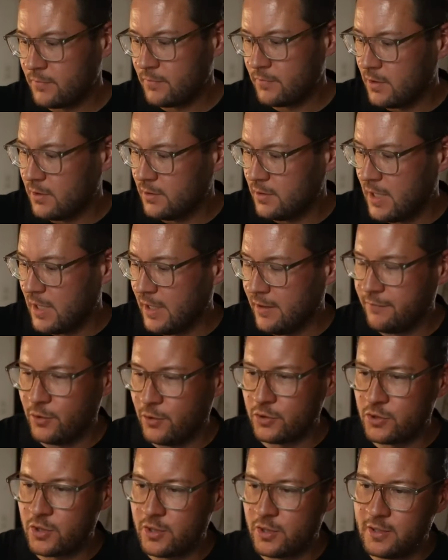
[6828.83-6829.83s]

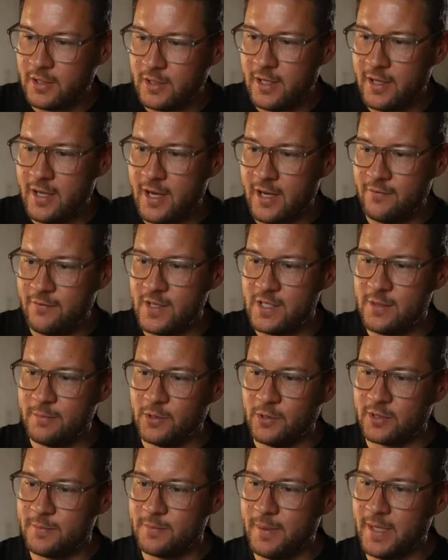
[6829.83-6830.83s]
Unfortunately, the Invisible
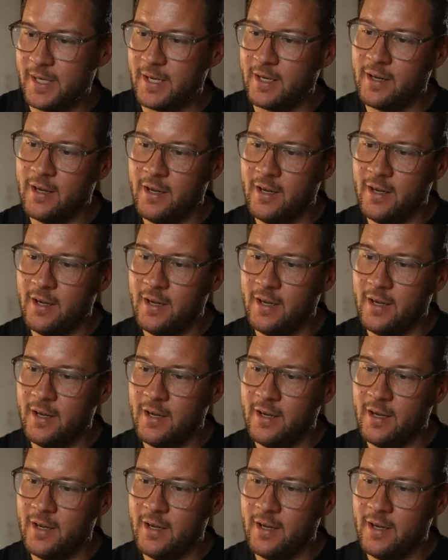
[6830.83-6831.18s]
Speed